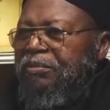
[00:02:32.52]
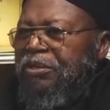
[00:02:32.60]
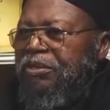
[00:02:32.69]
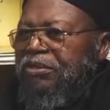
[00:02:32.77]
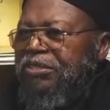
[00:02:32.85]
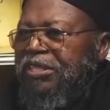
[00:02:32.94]

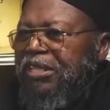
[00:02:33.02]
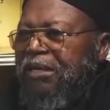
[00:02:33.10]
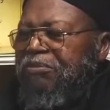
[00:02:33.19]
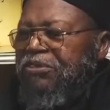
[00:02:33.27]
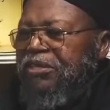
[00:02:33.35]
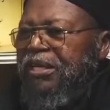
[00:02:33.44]
because they
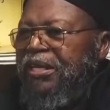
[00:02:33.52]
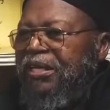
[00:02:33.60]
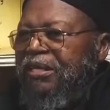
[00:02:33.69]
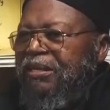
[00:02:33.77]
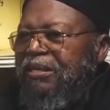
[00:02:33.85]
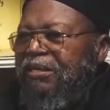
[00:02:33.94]
kept
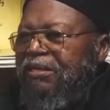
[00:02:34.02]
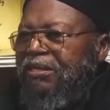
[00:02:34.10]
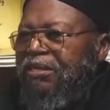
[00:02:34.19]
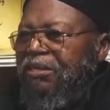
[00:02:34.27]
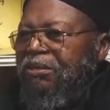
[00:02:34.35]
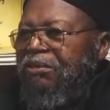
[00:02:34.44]
saying,
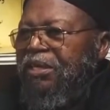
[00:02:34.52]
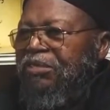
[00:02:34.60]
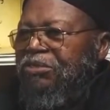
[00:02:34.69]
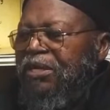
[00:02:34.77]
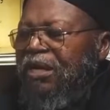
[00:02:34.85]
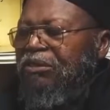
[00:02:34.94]

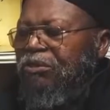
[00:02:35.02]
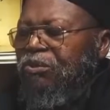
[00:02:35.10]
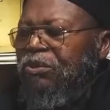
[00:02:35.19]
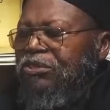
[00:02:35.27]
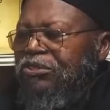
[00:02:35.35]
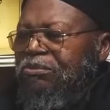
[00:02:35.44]
that you have to
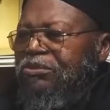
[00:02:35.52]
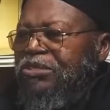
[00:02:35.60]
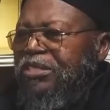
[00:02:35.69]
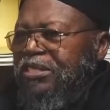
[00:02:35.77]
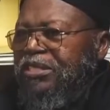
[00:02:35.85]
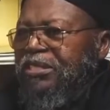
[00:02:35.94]
worship
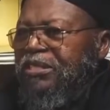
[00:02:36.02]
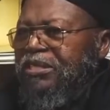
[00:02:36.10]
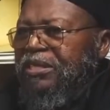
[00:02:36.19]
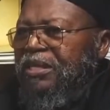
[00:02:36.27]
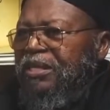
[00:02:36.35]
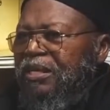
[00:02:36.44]
Jesus
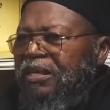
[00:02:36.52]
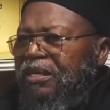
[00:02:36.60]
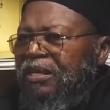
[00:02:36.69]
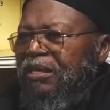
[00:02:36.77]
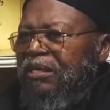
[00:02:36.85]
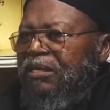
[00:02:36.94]

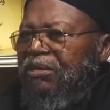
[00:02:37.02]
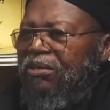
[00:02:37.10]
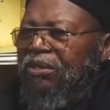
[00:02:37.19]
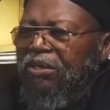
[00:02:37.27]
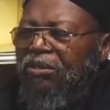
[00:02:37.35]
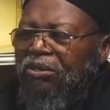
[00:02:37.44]

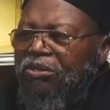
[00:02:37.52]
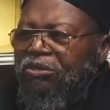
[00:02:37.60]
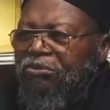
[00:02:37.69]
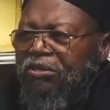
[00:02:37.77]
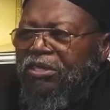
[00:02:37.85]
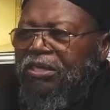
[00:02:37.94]
in order
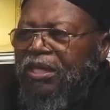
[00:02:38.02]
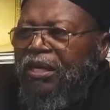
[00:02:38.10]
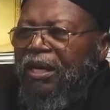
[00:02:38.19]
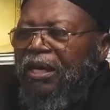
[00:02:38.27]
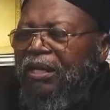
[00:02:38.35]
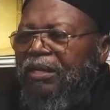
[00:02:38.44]
to reach
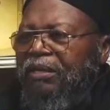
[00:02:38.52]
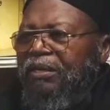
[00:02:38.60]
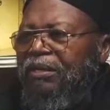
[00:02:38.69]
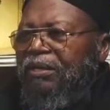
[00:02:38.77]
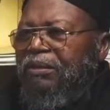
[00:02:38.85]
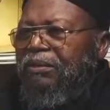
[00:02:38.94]
God,
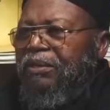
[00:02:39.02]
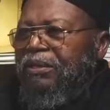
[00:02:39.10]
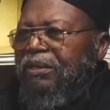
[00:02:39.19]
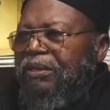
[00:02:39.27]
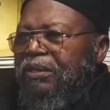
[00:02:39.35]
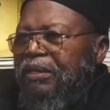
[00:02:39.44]

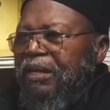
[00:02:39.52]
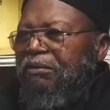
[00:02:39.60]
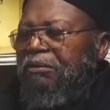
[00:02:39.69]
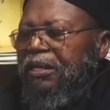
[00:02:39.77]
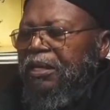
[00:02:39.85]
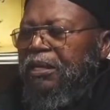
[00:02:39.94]
And I
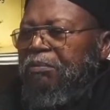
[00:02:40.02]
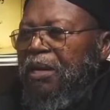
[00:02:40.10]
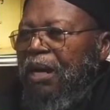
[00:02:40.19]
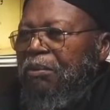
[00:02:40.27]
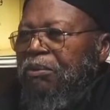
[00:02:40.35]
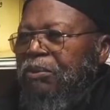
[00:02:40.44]
read in the
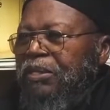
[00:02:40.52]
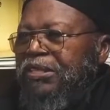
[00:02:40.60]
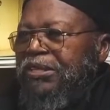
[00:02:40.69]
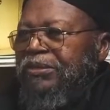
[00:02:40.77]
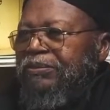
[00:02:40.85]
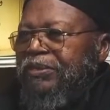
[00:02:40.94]
Bible
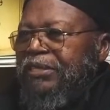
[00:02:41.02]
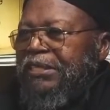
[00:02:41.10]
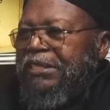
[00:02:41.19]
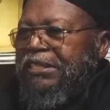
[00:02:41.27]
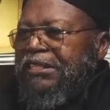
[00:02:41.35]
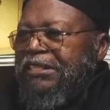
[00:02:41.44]
where
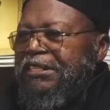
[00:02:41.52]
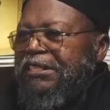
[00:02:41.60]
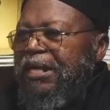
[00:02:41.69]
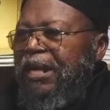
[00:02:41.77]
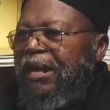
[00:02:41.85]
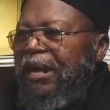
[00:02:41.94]
God
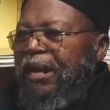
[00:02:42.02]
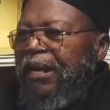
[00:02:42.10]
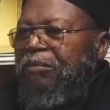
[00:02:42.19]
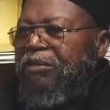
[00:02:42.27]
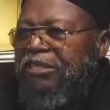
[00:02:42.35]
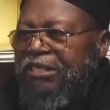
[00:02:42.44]
said,
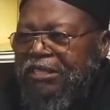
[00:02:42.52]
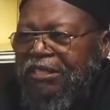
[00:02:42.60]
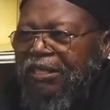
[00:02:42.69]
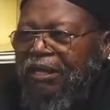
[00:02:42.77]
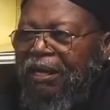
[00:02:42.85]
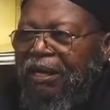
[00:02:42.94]
I am a
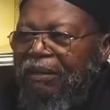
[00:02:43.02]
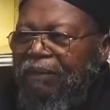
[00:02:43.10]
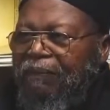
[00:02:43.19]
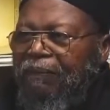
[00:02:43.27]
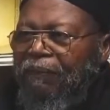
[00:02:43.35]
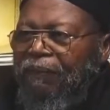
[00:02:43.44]
jealous God,
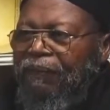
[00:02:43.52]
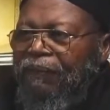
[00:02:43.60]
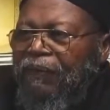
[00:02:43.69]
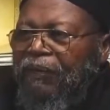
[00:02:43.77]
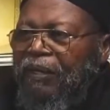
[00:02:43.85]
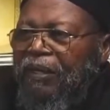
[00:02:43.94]

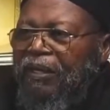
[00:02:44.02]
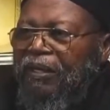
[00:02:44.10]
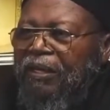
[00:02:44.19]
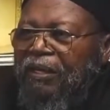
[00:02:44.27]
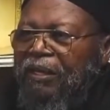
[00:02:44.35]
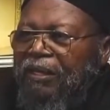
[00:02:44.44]

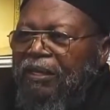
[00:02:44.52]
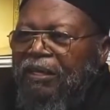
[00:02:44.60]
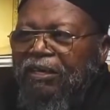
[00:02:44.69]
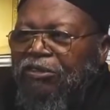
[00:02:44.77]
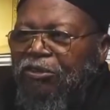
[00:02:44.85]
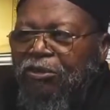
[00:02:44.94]
and
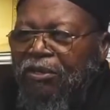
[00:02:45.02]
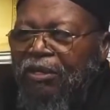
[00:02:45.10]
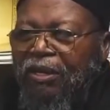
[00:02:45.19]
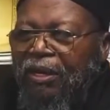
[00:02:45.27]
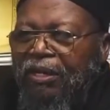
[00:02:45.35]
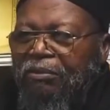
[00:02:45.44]
there's no
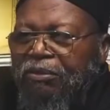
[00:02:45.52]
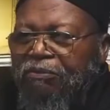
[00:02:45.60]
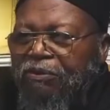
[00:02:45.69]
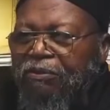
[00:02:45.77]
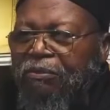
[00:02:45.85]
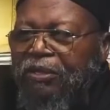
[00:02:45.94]
other gods
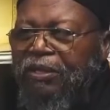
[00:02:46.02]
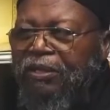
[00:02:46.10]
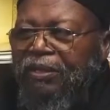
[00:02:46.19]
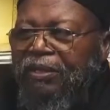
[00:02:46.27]
before me.